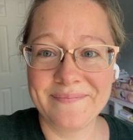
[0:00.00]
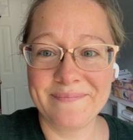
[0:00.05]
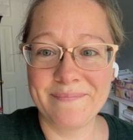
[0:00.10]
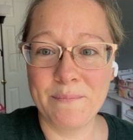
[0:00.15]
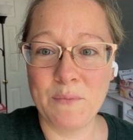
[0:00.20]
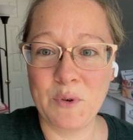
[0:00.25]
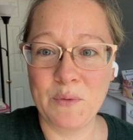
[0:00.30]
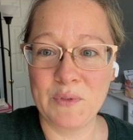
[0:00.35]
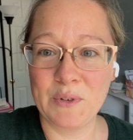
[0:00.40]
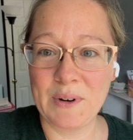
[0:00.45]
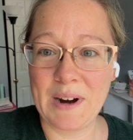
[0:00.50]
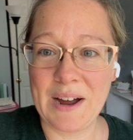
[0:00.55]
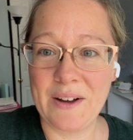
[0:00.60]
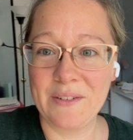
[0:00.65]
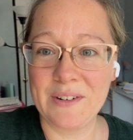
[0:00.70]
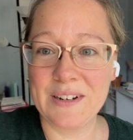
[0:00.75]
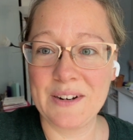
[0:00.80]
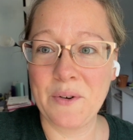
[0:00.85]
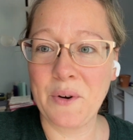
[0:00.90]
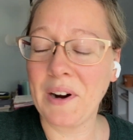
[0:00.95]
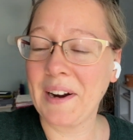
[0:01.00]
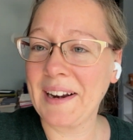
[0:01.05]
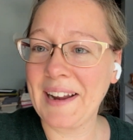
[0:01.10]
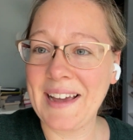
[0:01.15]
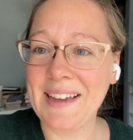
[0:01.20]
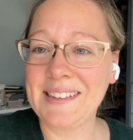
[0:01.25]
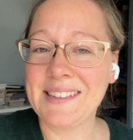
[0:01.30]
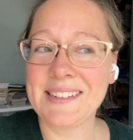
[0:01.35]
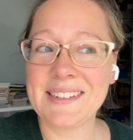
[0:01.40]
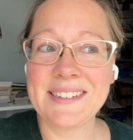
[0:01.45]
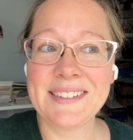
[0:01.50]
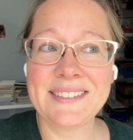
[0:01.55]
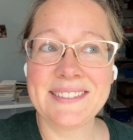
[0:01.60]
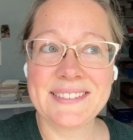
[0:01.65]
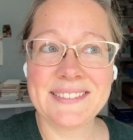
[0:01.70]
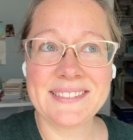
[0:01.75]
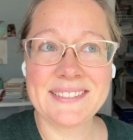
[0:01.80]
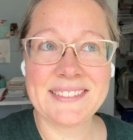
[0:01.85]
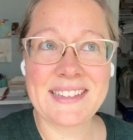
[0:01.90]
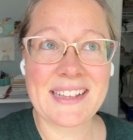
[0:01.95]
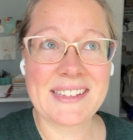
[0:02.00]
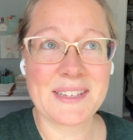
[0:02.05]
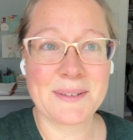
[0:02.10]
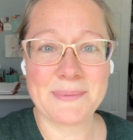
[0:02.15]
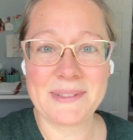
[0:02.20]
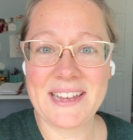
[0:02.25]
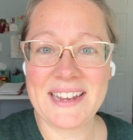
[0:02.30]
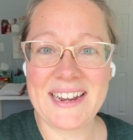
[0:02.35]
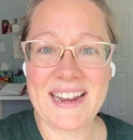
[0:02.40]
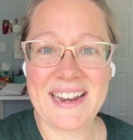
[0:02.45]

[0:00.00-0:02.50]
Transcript: moved around and organized. That's the plan